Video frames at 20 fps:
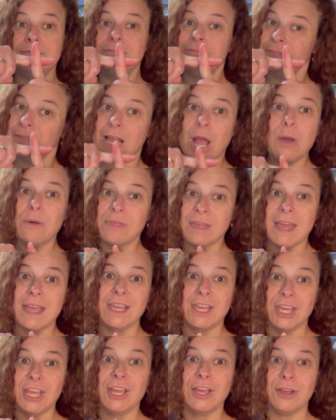No,
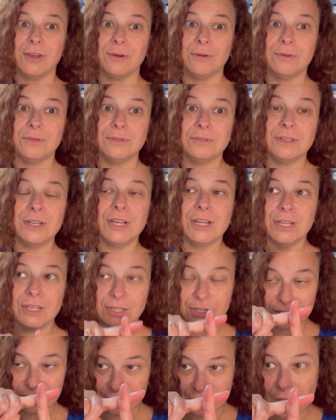thank you.
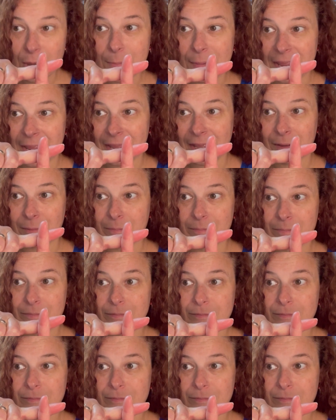No, ma'am.